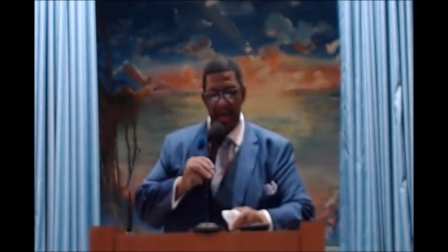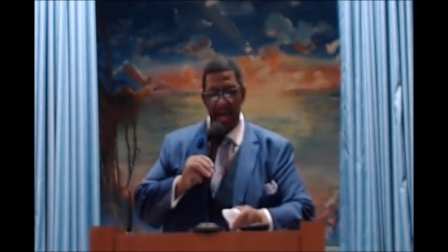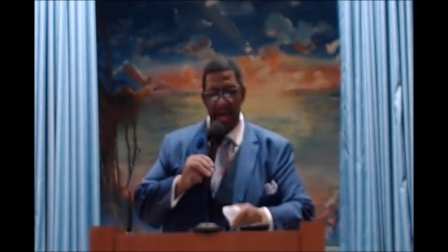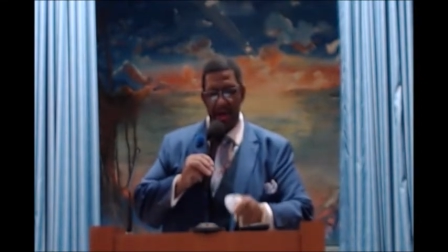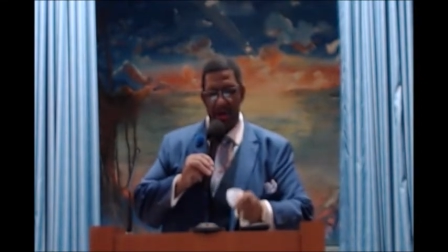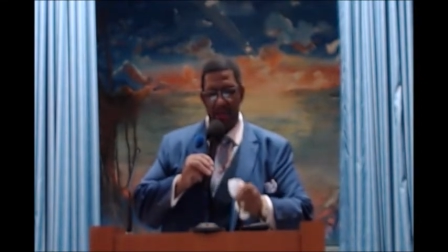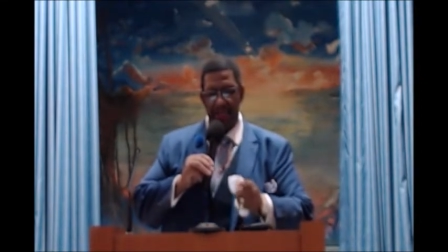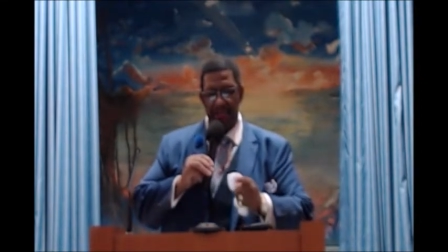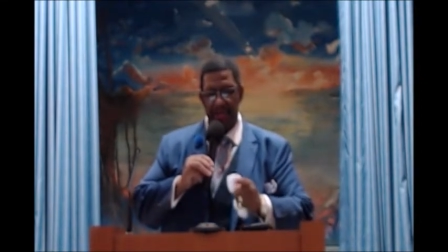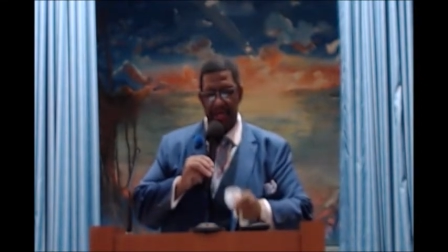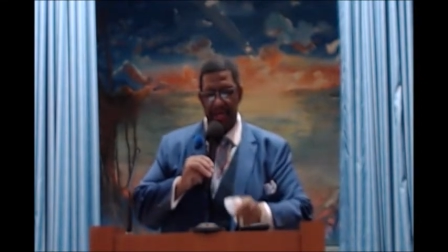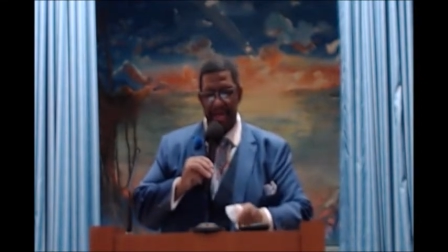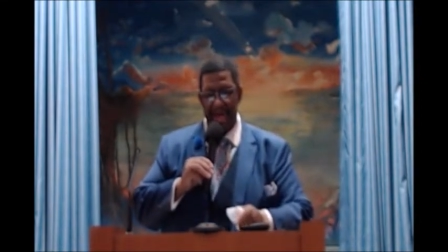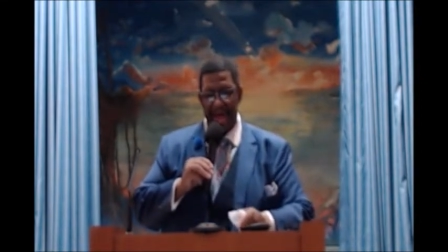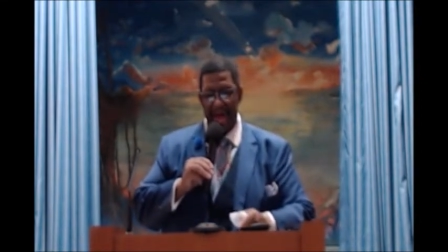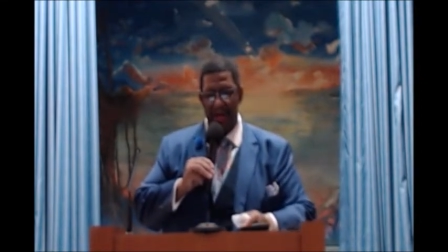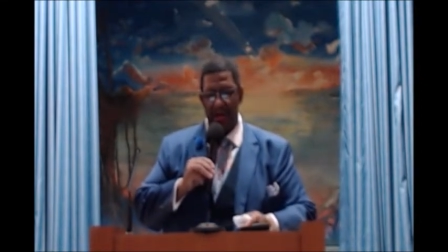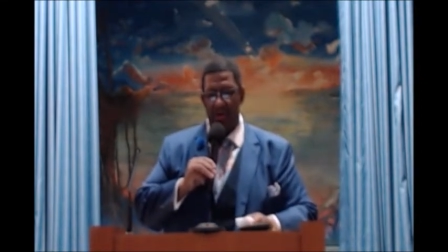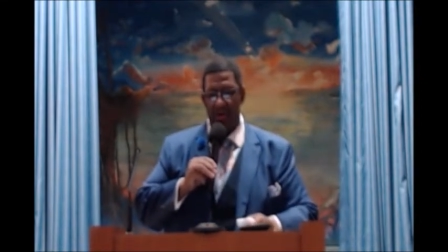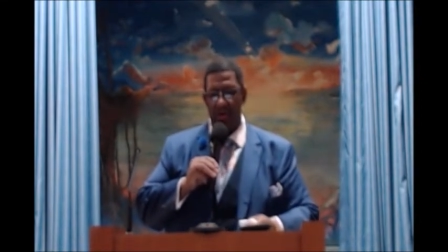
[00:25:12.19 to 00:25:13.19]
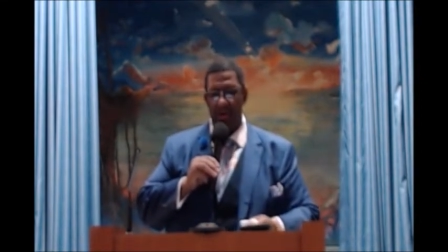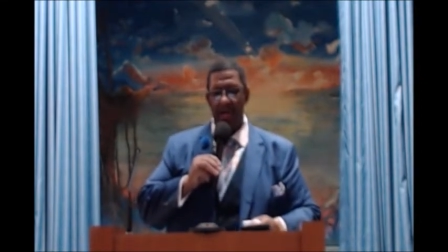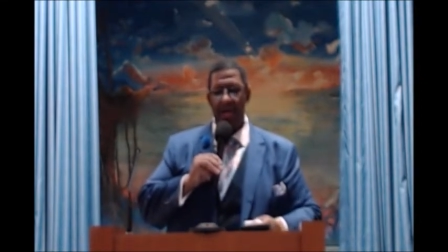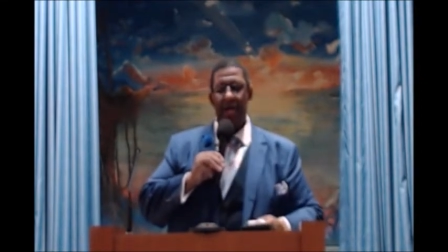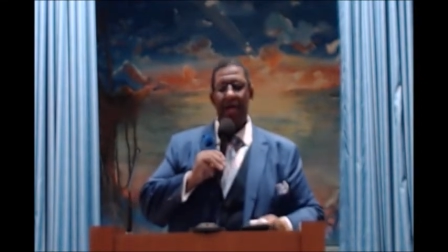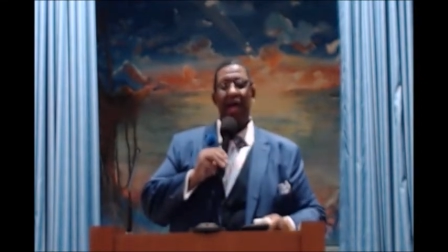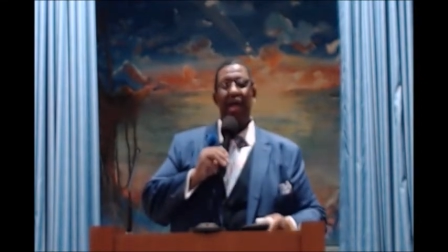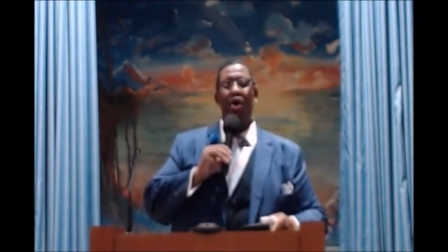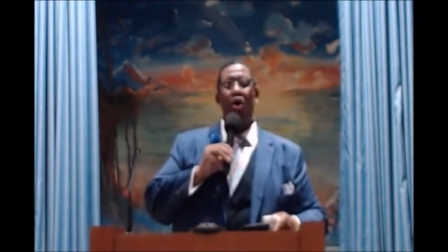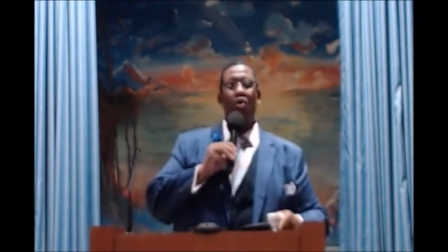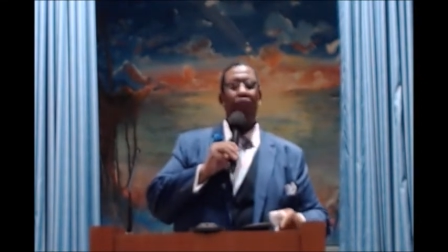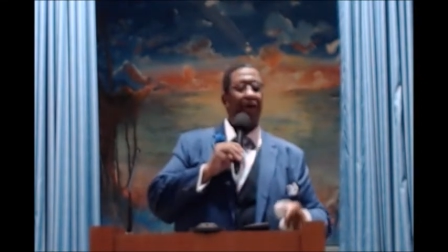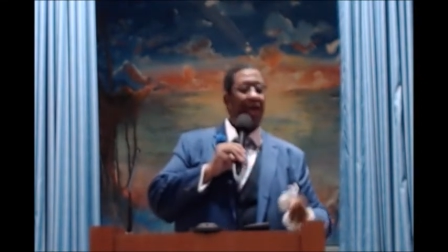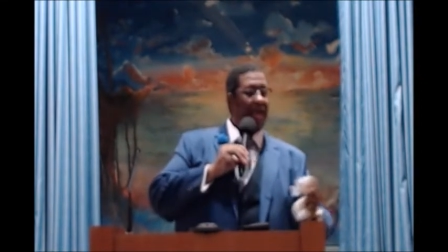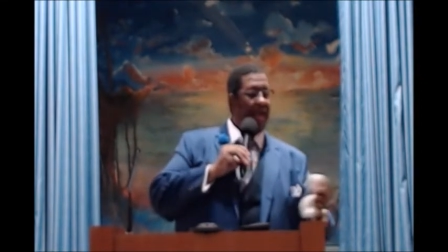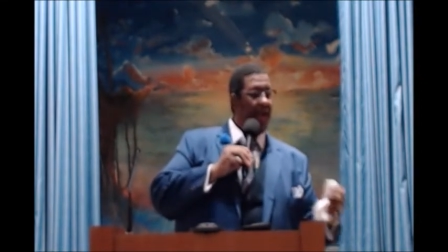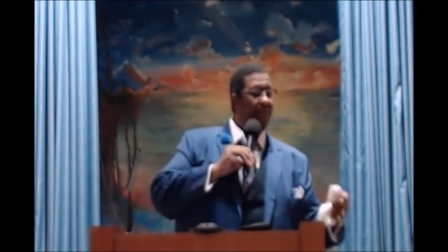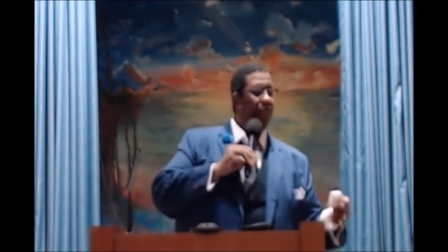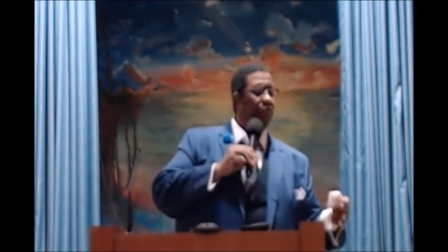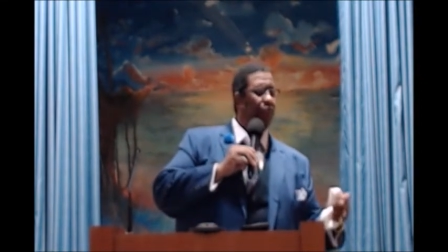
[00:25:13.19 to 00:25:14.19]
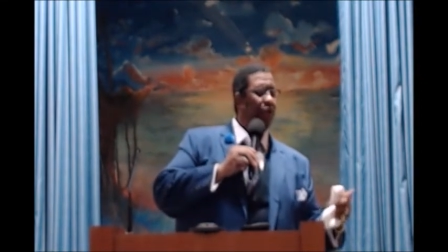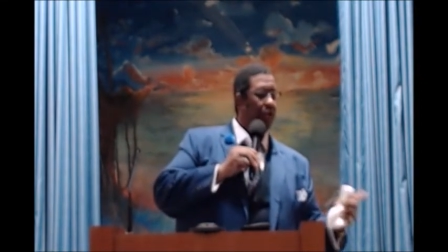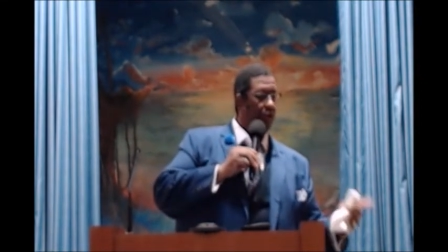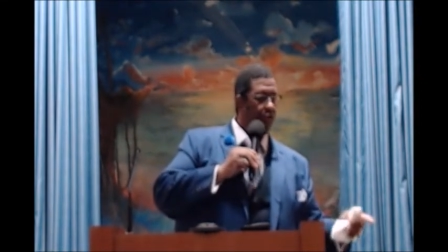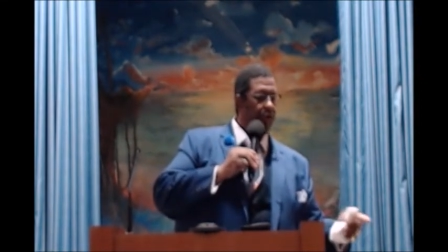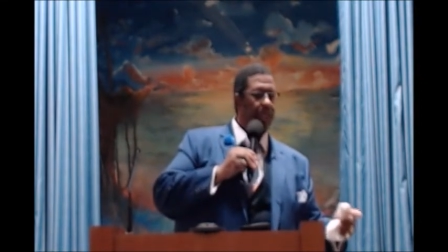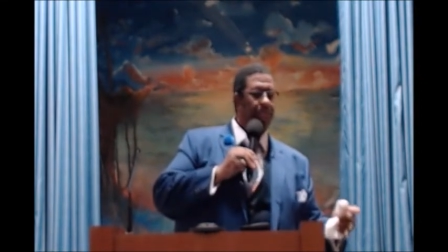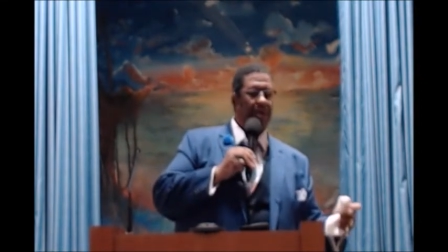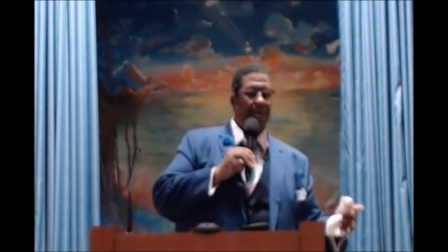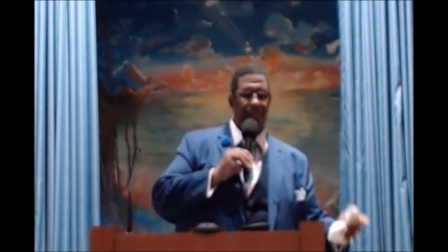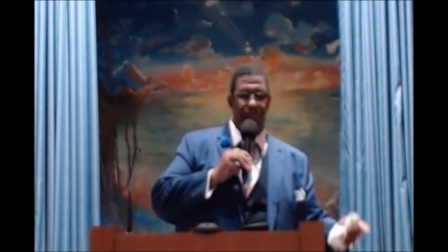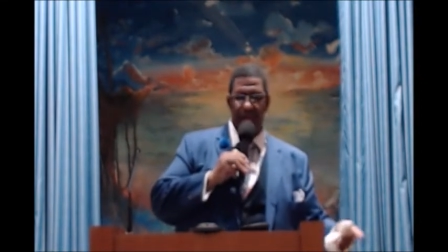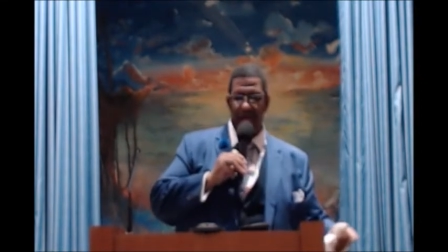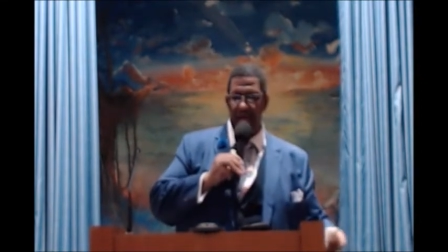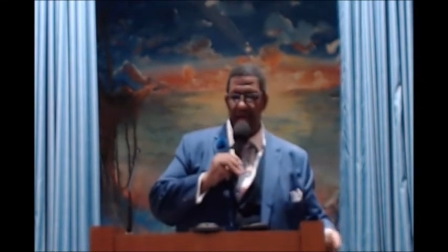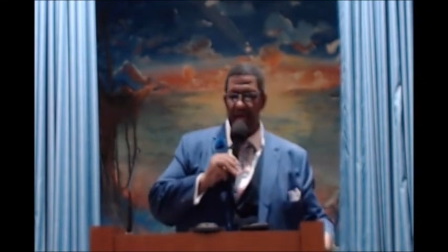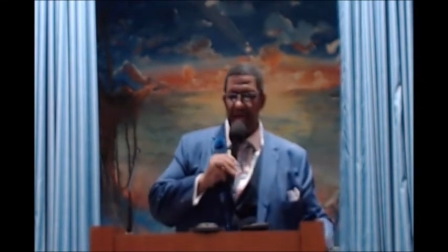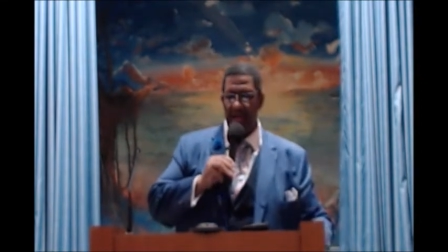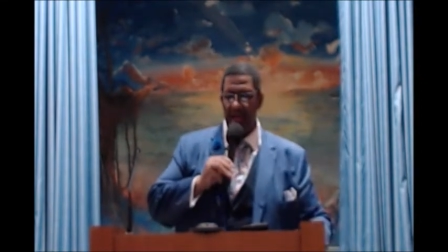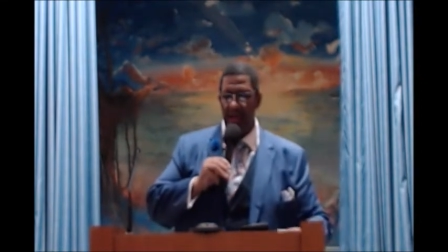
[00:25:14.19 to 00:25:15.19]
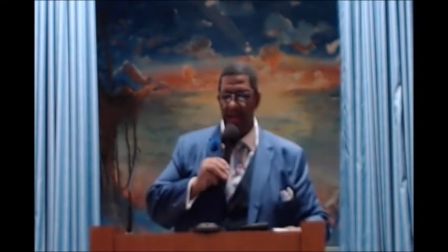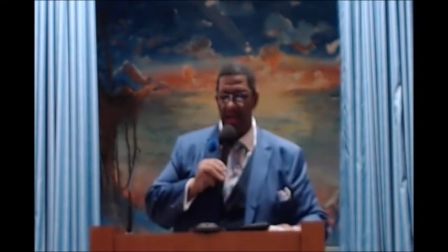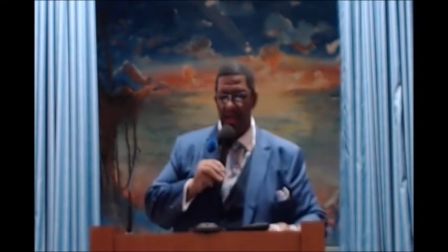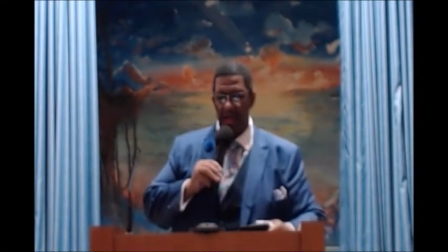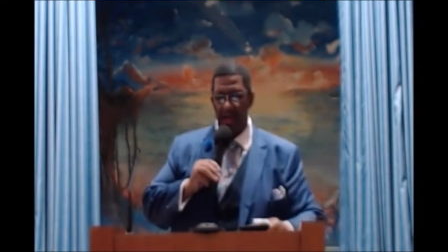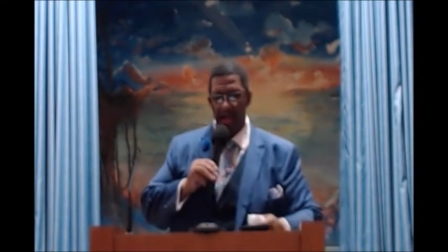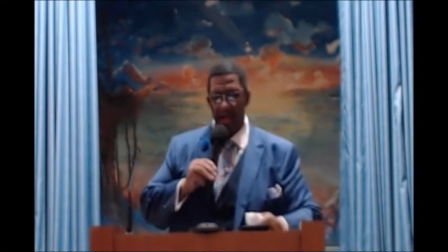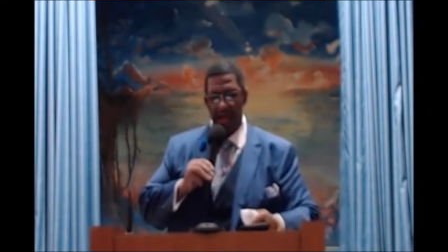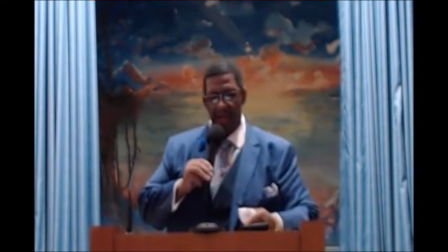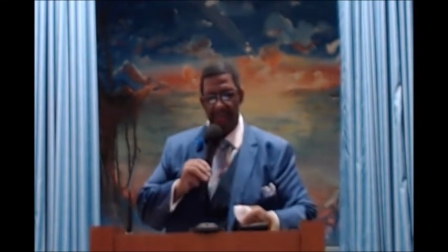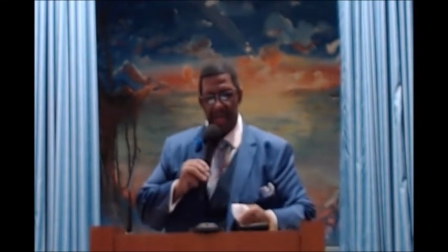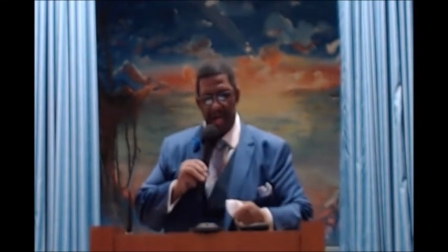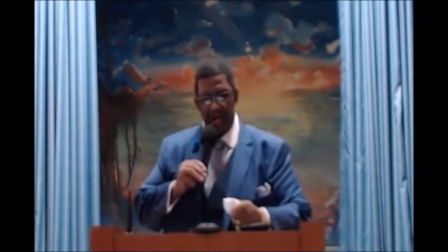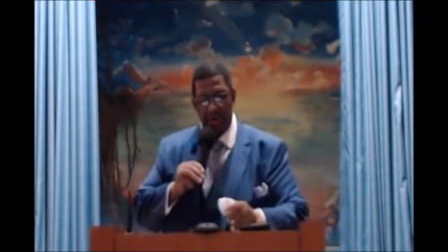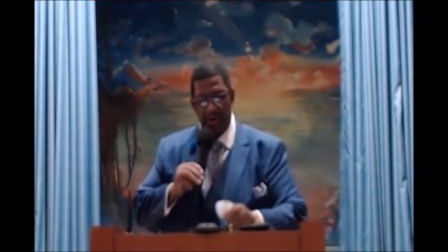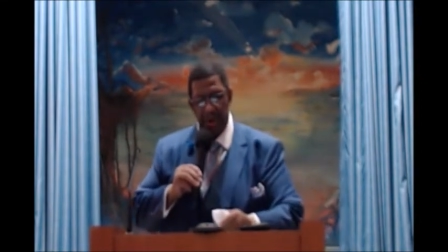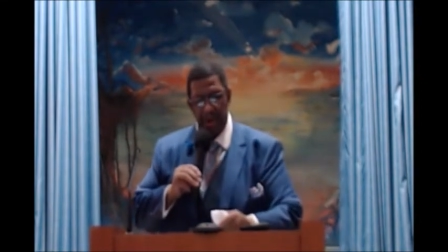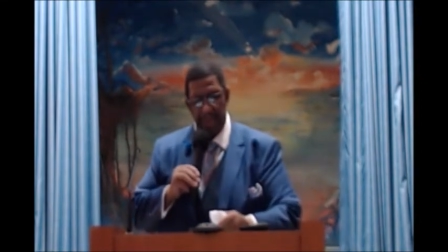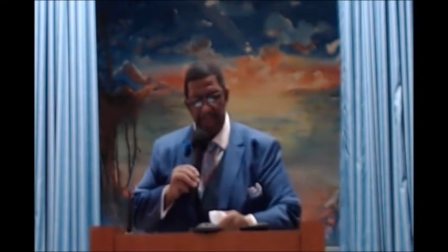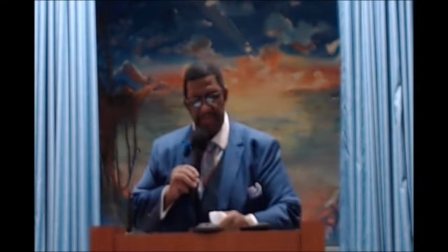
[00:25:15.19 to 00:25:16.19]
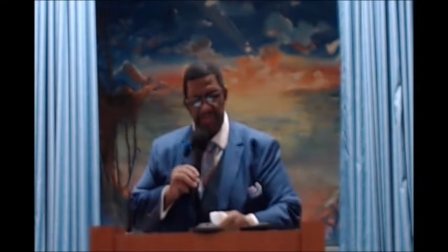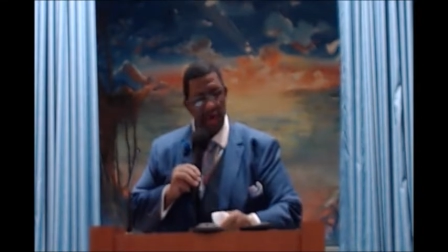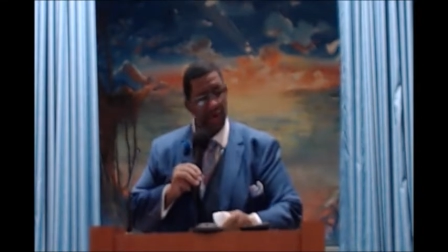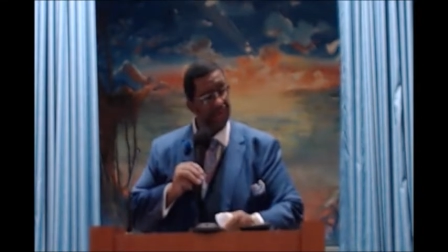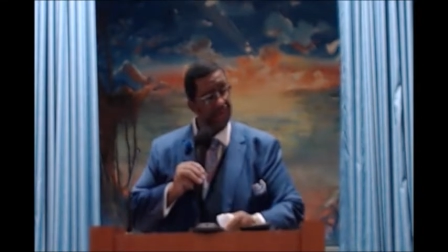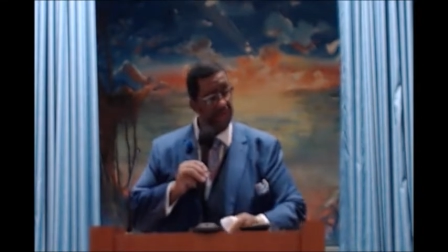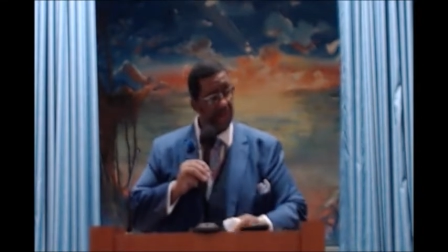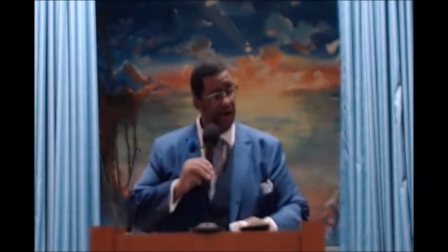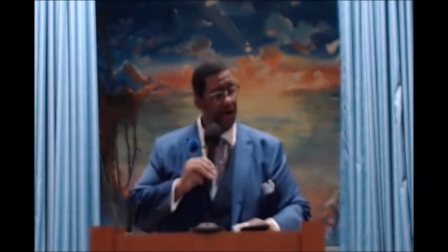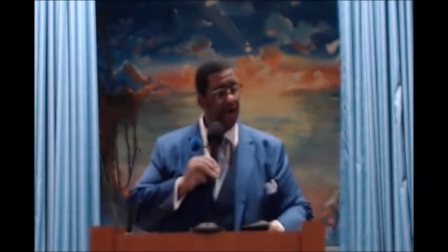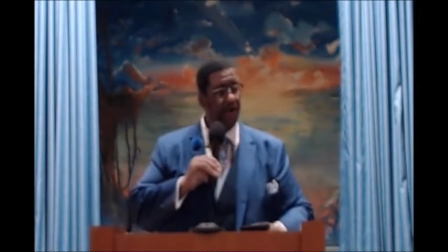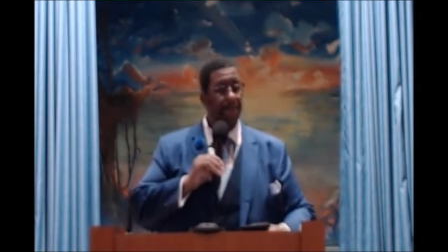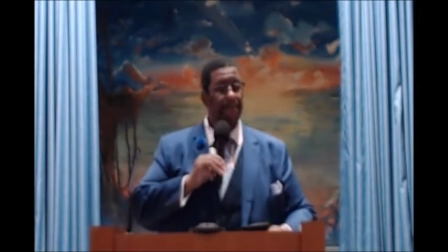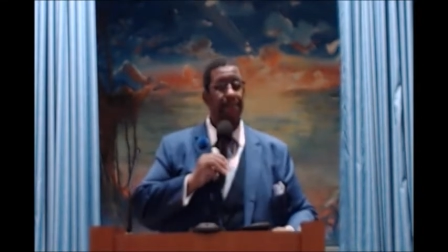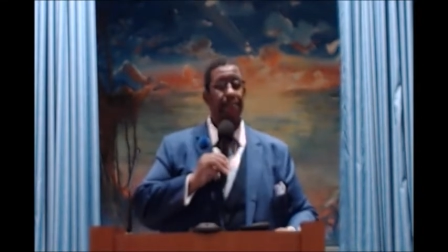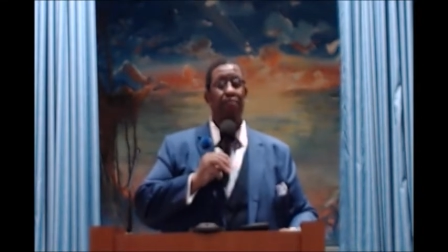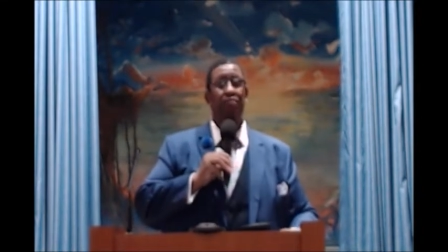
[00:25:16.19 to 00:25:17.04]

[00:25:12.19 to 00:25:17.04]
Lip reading: and over the cattle, and over every creeping thing that creepeth on the earth.